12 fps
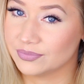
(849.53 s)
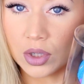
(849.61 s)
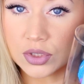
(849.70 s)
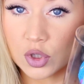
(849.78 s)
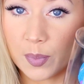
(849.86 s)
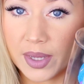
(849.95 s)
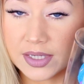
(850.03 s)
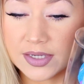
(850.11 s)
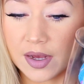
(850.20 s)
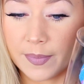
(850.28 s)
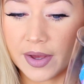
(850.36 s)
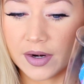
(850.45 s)
Also picked
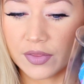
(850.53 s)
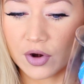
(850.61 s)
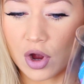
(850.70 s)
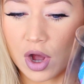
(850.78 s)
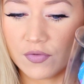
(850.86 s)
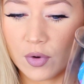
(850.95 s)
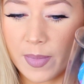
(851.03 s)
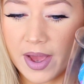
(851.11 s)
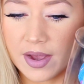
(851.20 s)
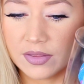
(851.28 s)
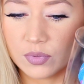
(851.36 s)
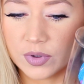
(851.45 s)
up another
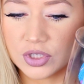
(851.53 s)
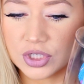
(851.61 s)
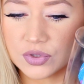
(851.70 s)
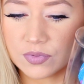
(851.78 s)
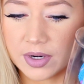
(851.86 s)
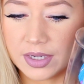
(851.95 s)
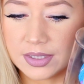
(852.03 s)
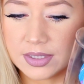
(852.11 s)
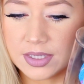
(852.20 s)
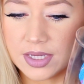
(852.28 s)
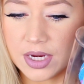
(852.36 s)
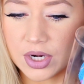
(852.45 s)
Avobath which is right
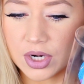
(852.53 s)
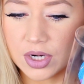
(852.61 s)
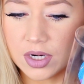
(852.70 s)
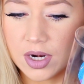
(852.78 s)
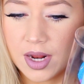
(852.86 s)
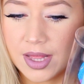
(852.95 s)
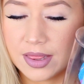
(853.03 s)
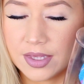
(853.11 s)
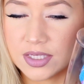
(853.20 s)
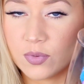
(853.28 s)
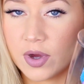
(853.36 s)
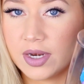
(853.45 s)
here
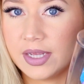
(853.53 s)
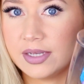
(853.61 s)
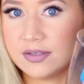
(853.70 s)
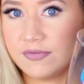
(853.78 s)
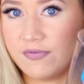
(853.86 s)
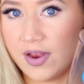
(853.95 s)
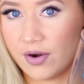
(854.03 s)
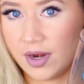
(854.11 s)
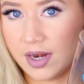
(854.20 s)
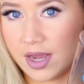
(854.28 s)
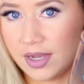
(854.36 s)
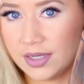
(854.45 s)
this one is
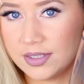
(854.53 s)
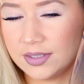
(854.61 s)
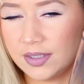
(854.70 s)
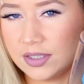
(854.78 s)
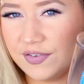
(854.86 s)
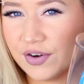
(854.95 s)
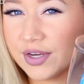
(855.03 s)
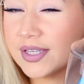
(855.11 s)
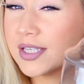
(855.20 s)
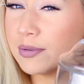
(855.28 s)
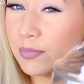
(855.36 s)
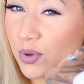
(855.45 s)
very nice. It's very
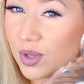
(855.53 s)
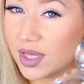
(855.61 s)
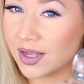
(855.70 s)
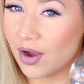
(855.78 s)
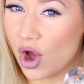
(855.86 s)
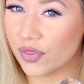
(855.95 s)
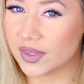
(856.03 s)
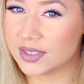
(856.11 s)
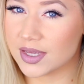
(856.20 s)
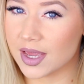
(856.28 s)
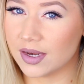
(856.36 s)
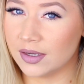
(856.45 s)
smoothing on the
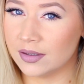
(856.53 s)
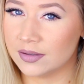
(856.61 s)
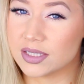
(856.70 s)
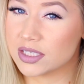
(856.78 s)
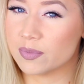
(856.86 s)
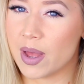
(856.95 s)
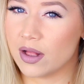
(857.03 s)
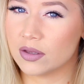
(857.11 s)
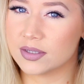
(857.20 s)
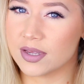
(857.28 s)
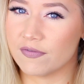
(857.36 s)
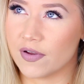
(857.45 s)
skin. It
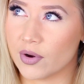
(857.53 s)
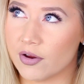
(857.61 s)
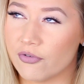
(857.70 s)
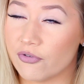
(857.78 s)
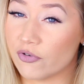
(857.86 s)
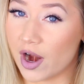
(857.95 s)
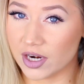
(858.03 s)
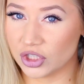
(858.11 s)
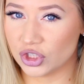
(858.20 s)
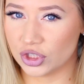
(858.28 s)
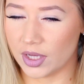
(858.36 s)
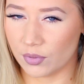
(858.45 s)
smells very
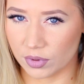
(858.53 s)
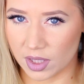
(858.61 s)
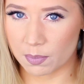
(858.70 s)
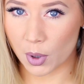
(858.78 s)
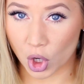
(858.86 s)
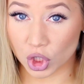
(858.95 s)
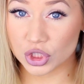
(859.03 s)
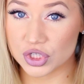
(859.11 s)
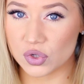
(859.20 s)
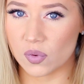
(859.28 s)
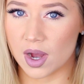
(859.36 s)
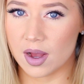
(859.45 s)
fresh. It really
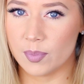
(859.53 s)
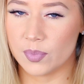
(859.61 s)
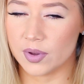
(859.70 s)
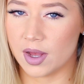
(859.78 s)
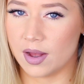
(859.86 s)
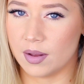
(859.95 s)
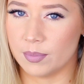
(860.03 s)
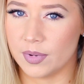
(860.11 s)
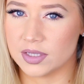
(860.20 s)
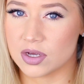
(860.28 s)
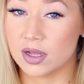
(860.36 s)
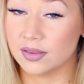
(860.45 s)
perks you up.
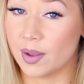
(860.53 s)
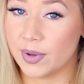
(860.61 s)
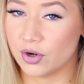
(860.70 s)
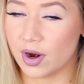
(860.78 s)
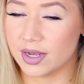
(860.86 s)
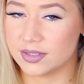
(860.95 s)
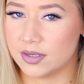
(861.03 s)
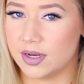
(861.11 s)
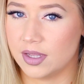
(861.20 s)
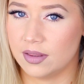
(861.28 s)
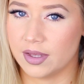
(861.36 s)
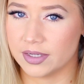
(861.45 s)
Um, it's got lemongrass in
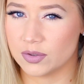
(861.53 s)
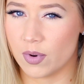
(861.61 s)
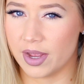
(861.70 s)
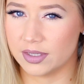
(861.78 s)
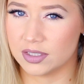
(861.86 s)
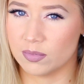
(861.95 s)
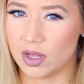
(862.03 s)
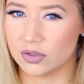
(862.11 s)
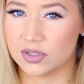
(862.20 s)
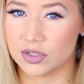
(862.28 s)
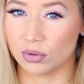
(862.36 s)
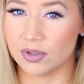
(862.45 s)
it. That's why it
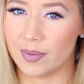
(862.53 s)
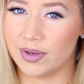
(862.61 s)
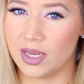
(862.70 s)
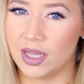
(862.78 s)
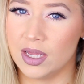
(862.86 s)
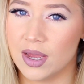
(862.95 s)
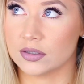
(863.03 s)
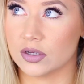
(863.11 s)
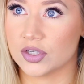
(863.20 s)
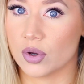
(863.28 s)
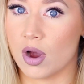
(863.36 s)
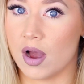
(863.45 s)
smells so lemony. It's
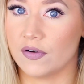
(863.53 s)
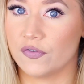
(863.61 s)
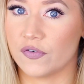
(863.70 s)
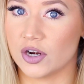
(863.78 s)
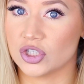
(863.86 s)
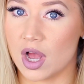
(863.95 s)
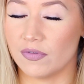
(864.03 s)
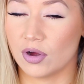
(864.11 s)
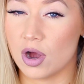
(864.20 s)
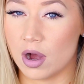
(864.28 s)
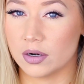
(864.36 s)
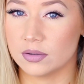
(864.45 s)
also got fresh
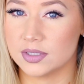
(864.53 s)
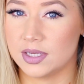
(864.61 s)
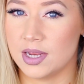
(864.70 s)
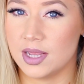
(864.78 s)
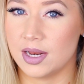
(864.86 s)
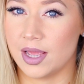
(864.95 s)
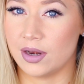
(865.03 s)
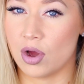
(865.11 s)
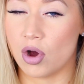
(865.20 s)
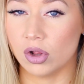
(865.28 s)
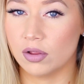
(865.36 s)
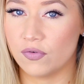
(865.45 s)
avocados in it and
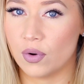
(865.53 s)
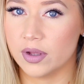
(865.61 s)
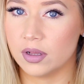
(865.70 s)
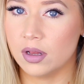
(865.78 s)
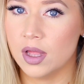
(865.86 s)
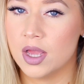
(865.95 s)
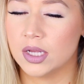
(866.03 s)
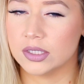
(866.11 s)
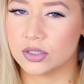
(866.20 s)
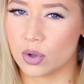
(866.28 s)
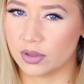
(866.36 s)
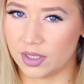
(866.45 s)
olive oil
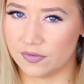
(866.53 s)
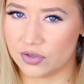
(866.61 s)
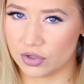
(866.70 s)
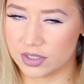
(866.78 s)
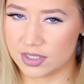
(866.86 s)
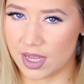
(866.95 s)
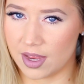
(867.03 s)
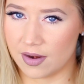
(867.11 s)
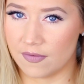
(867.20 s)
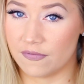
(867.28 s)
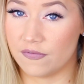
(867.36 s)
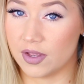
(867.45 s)
so it leaves your
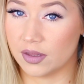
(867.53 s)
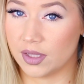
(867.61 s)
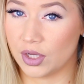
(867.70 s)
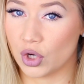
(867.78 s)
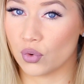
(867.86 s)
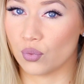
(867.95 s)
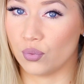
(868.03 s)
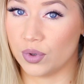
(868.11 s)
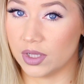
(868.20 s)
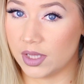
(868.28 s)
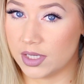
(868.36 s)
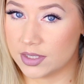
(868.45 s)
skin feeling
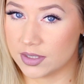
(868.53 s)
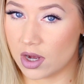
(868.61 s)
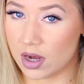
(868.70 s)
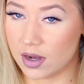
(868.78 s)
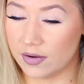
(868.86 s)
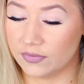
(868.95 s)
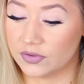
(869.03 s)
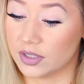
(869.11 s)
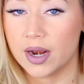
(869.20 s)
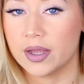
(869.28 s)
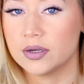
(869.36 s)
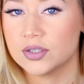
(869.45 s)
really soft.
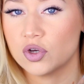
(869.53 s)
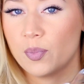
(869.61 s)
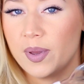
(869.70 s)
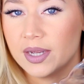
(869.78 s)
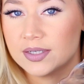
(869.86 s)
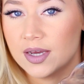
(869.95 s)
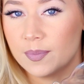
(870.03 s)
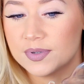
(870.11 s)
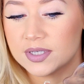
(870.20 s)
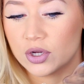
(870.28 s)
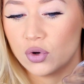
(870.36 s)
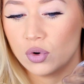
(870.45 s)
And I also picked up
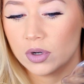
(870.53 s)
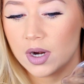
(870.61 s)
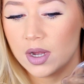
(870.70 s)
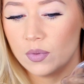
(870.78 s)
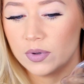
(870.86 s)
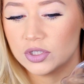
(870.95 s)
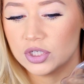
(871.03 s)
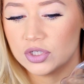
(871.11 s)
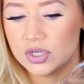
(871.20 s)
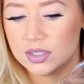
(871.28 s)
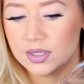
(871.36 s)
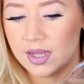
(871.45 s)
Sakura, which
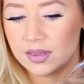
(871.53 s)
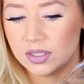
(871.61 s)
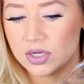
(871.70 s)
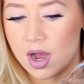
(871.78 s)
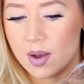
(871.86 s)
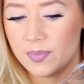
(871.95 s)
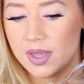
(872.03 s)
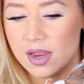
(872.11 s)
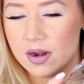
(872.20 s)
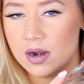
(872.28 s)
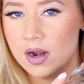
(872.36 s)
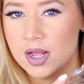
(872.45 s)
is just at the top
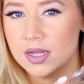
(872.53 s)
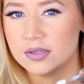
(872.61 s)
here.